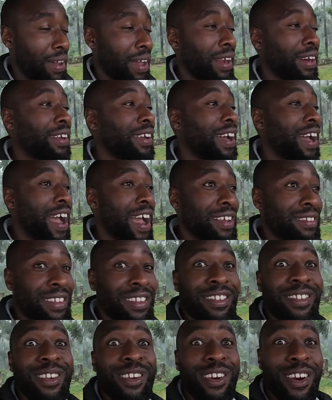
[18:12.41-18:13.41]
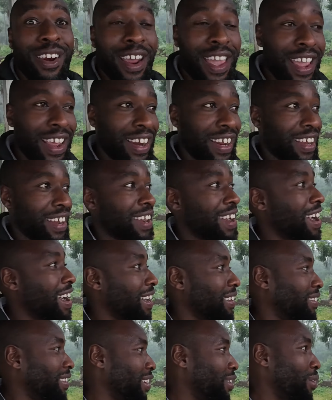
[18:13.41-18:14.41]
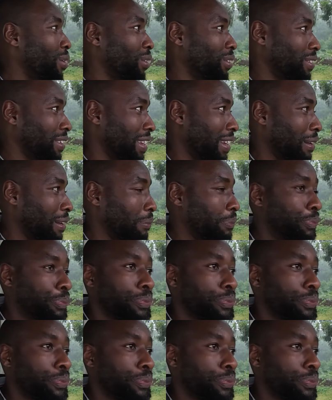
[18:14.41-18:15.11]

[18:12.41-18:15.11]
And guys, it's raining cats and dogs here.